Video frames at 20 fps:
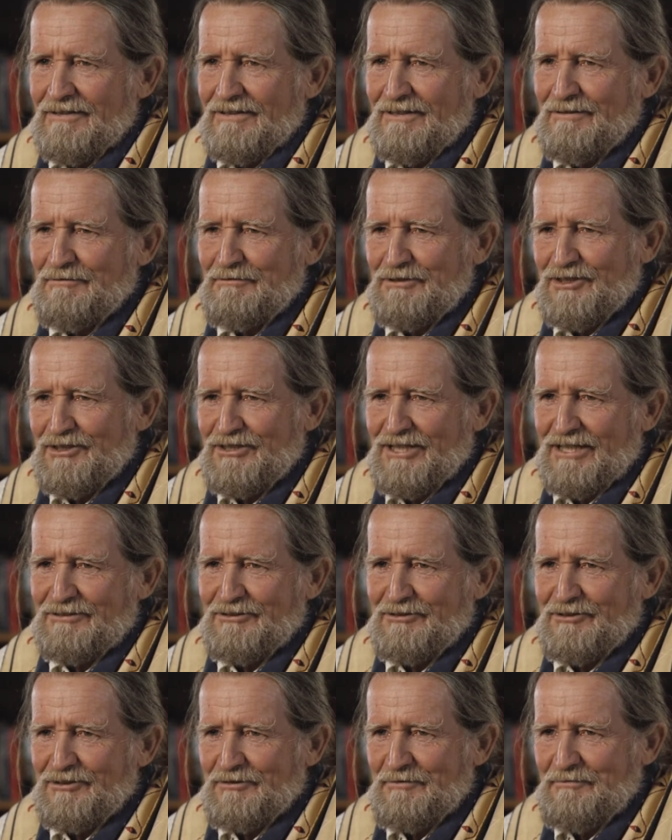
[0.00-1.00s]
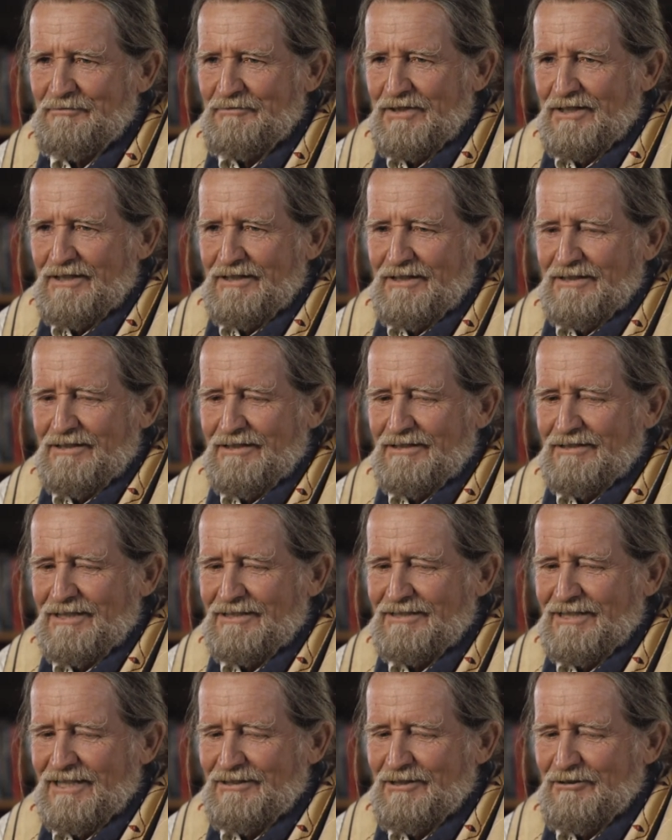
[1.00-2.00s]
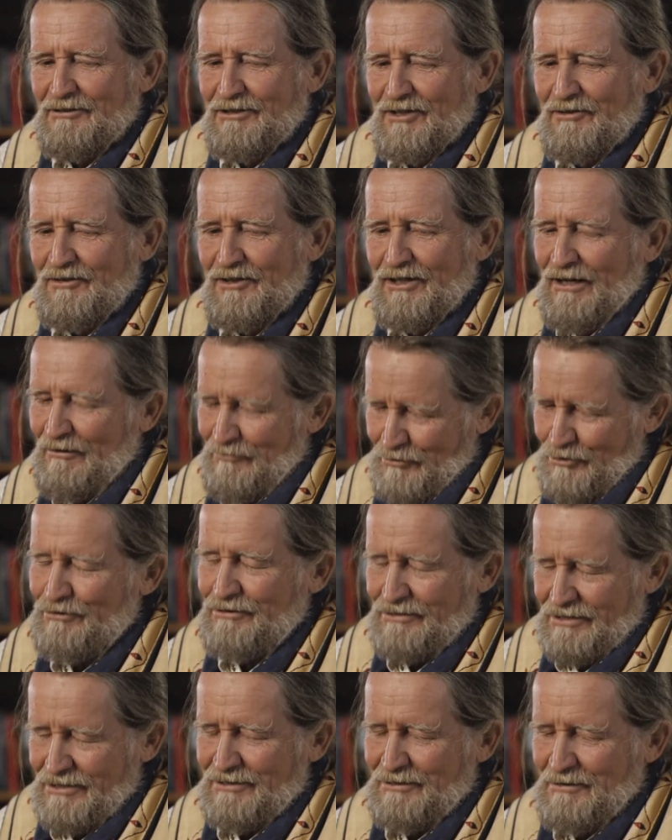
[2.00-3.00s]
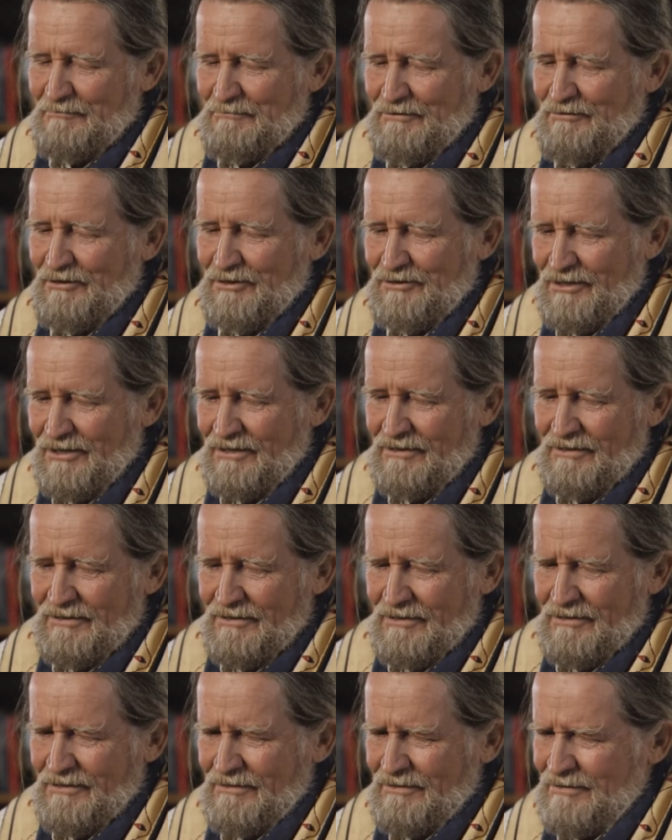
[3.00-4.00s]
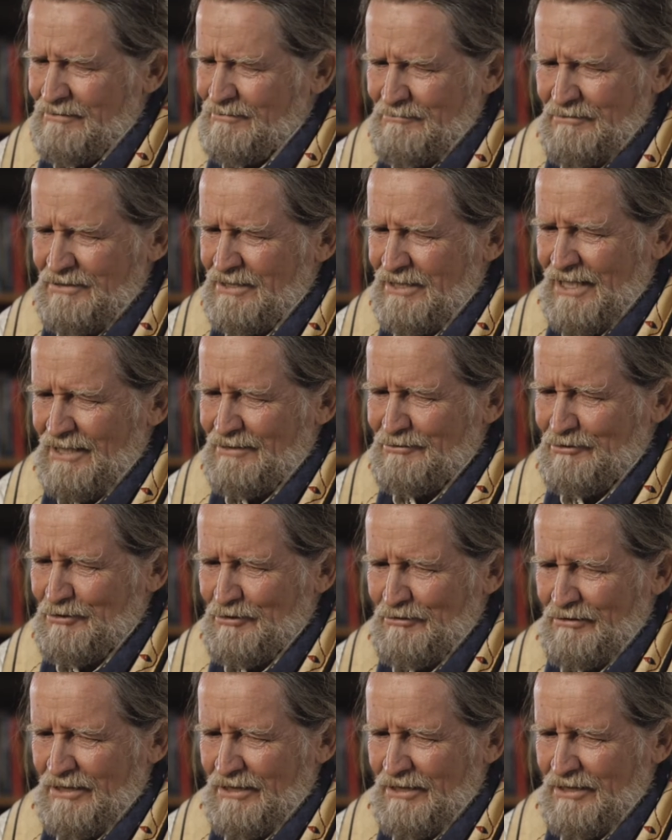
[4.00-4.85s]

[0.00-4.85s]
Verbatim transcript: That was his answer. I sat there and I thought, of course, at some level, I thought, what an asshole.